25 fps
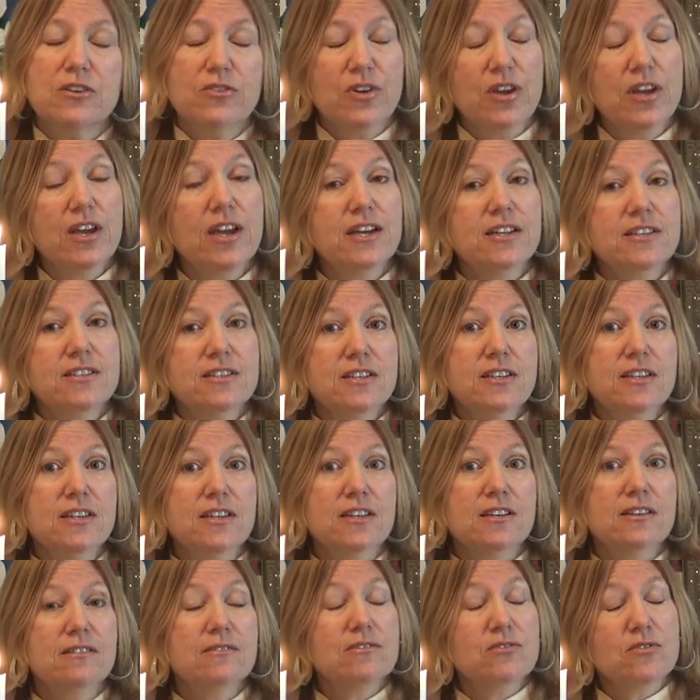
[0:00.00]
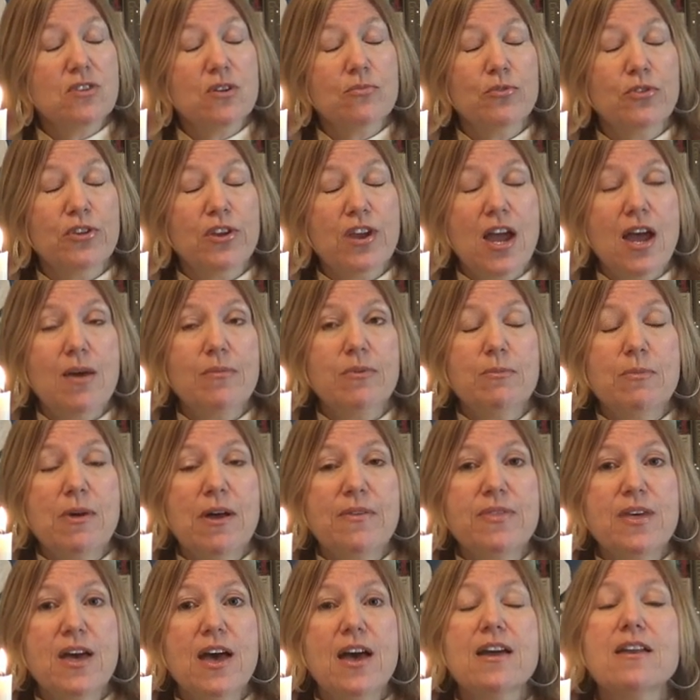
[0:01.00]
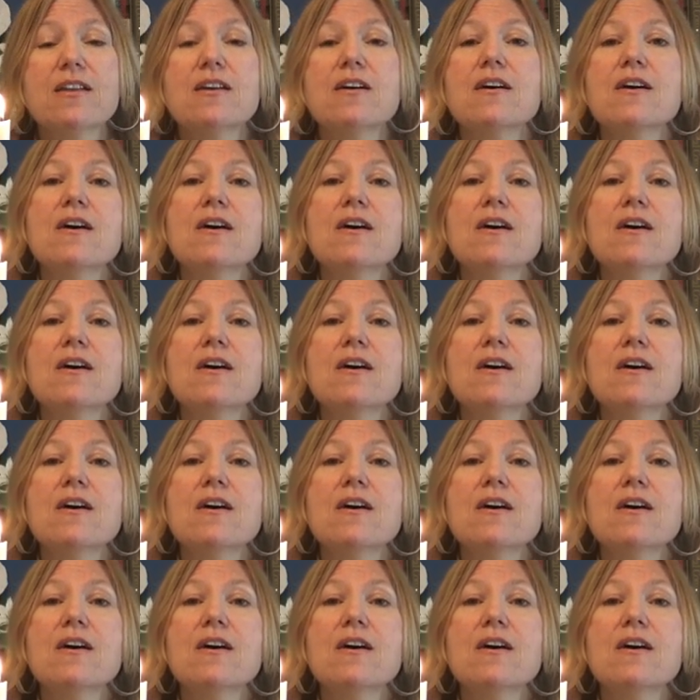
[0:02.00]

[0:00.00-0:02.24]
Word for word: Okay, I did. So I'm really happy about that.